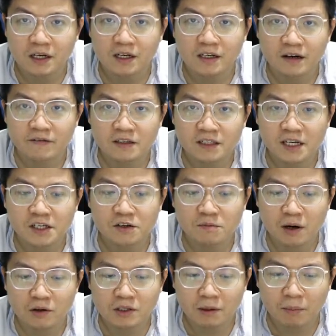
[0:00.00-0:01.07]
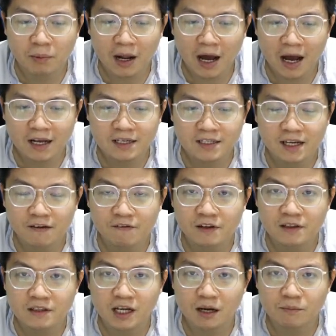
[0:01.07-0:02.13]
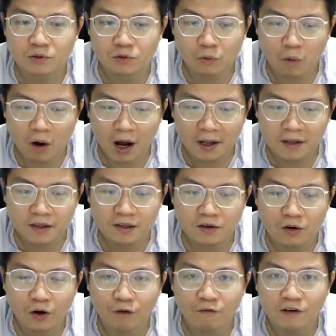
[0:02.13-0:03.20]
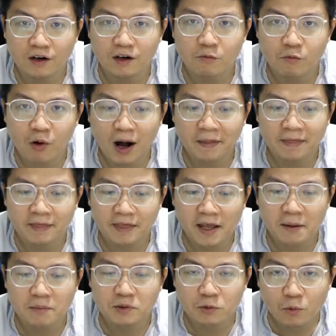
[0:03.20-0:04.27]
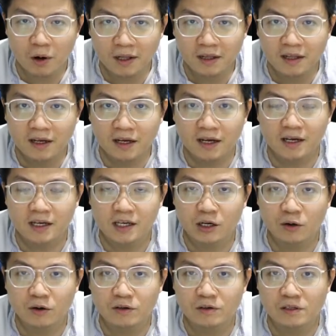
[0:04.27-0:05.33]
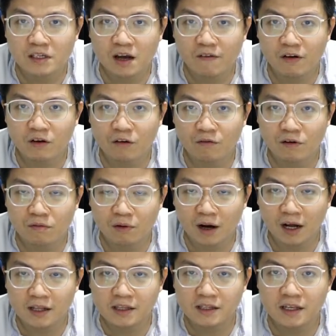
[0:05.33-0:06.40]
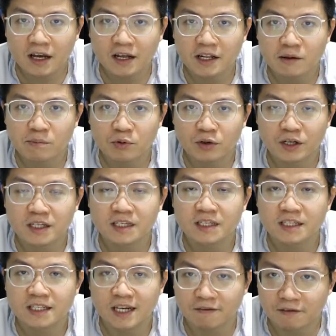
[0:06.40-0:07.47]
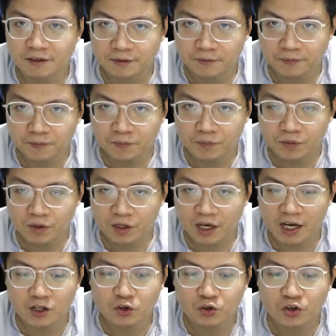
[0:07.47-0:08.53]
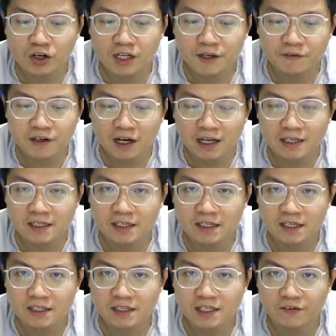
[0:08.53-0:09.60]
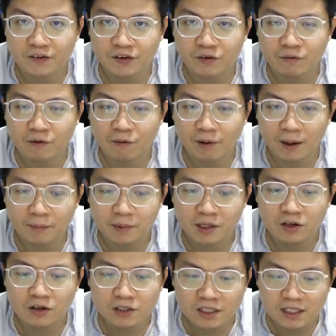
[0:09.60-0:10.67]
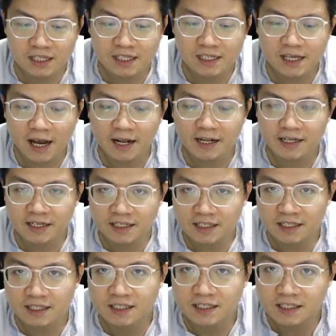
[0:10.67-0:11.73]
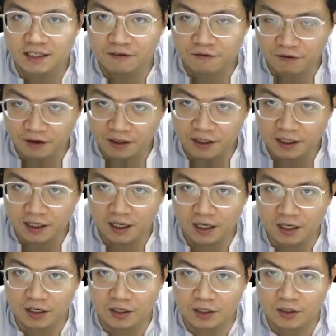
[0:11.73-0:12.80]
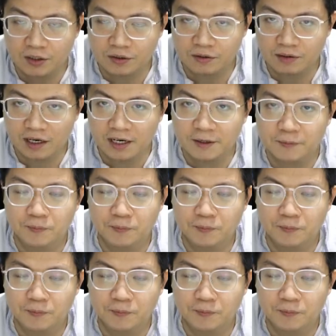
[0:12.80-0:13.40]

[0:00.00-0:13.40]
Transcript: After that, you multiply 7 times 1 over 1 times 1 equal to 7 over 1 and then put it 7. Okay, do not leave the answer in 7 over 1 because this and this is different. Alright?